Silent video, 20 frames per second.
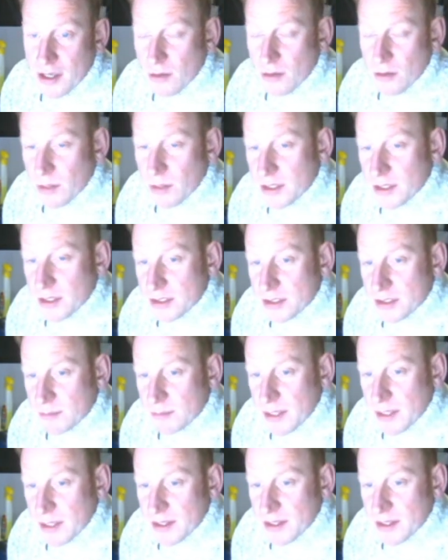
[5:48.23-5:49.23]
When you
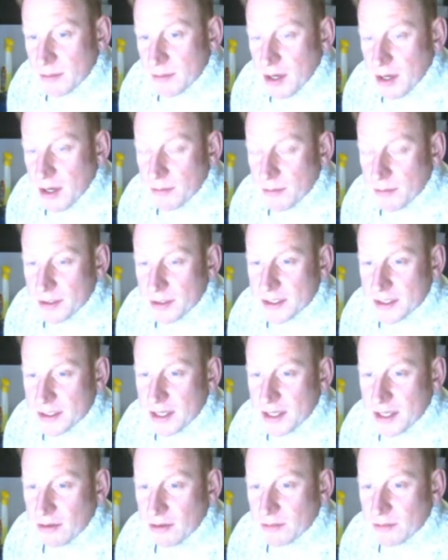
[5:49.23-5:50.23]
split them up and
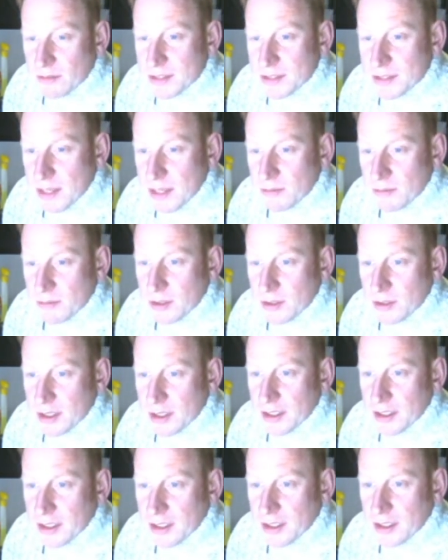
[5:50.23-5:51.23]
sell them
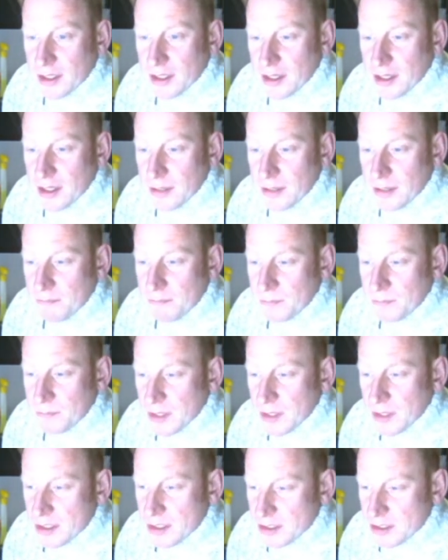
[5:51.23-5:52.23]
separately,
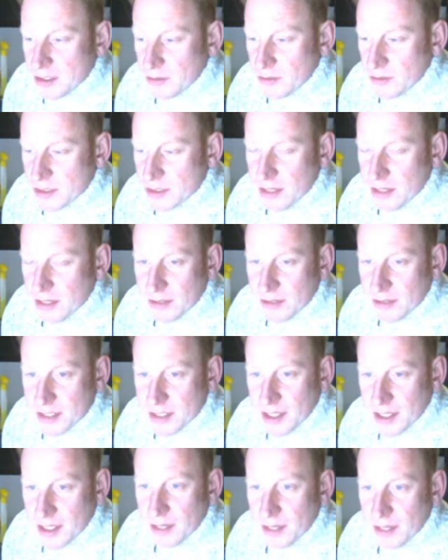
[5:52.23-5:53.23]
so you would sell the
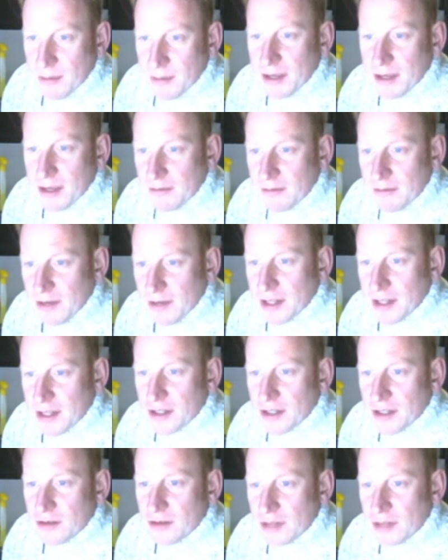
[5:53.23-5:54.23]
CD player, the
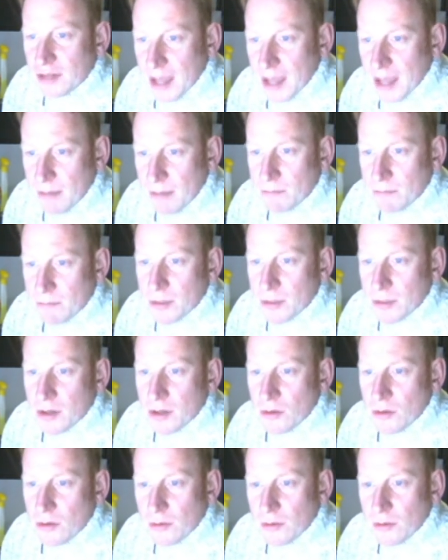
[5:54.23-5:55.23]
radio, the amp,
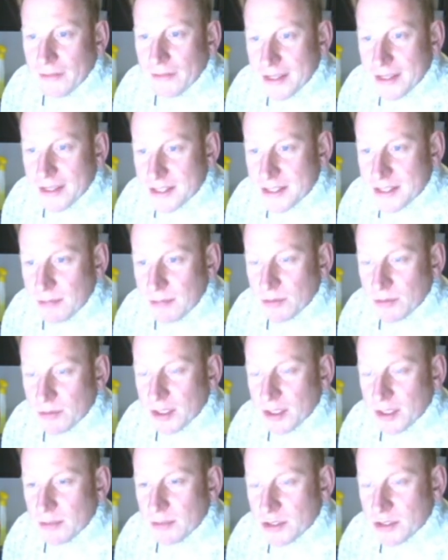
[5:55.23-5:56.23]
all of that
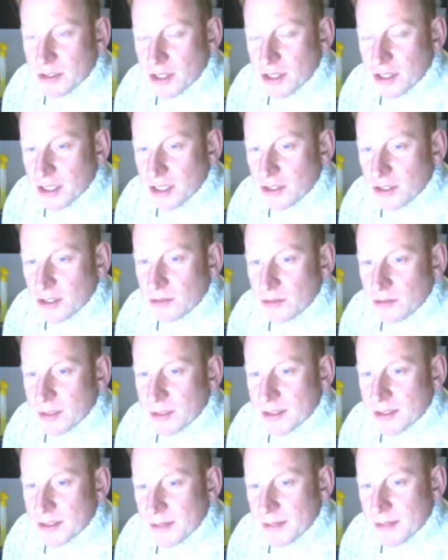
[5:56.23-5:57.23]
separately, which I do
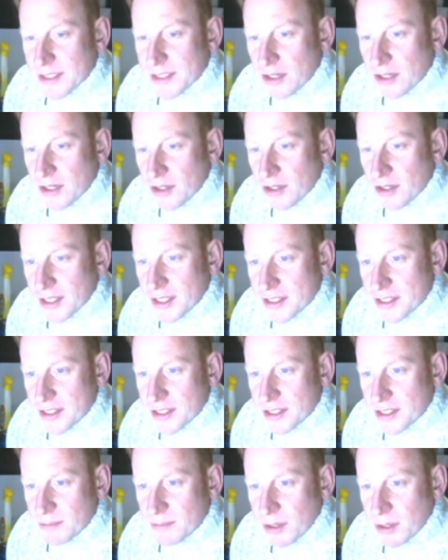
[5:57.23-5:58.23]
because it makes it a lot easier
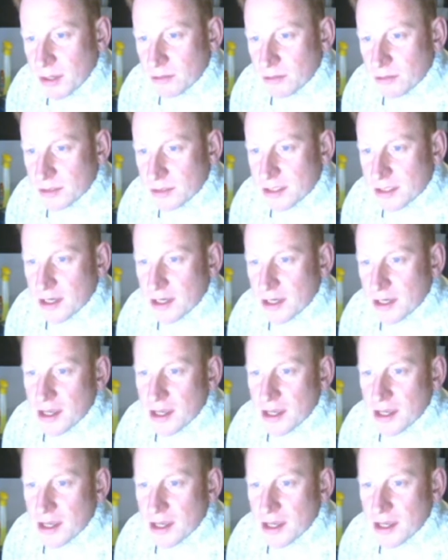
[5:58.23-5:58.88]
to post.